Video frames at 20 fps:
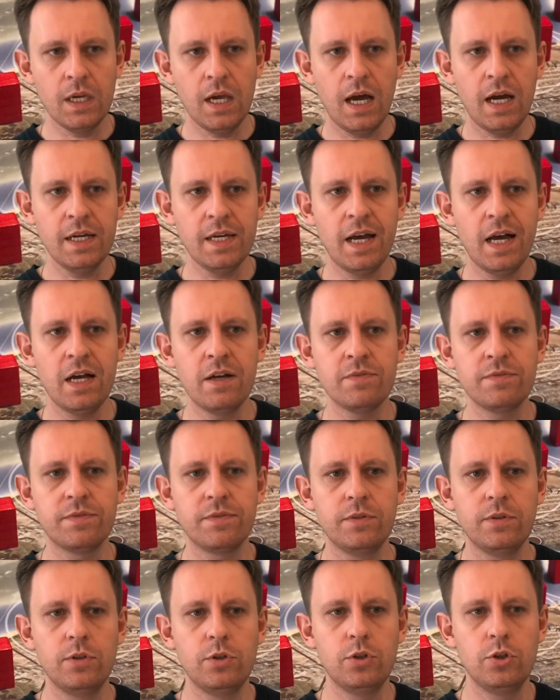I have
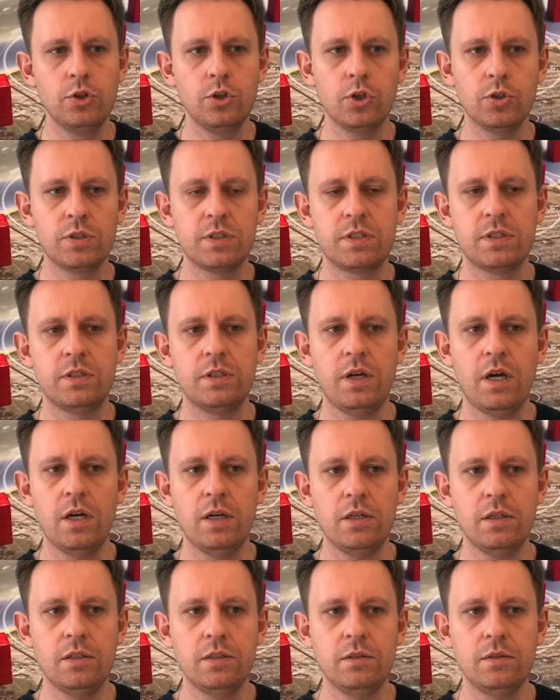not
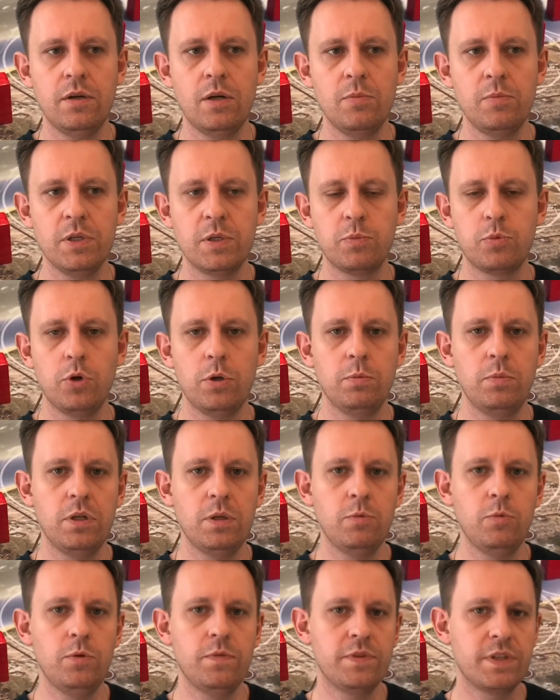a big
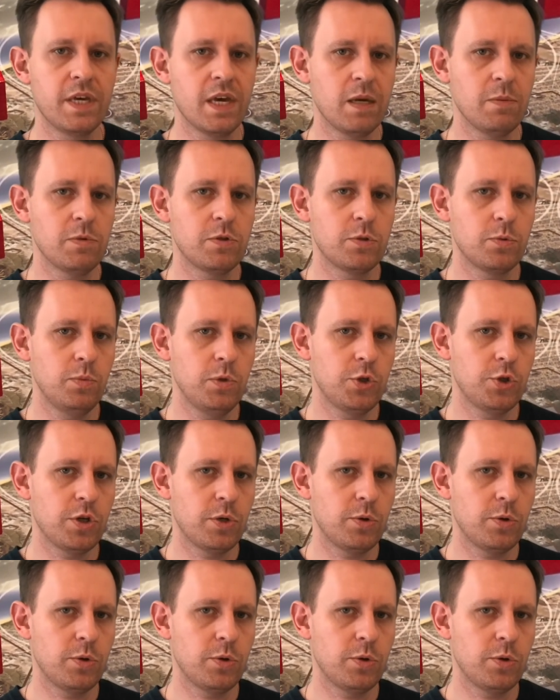problem with games which are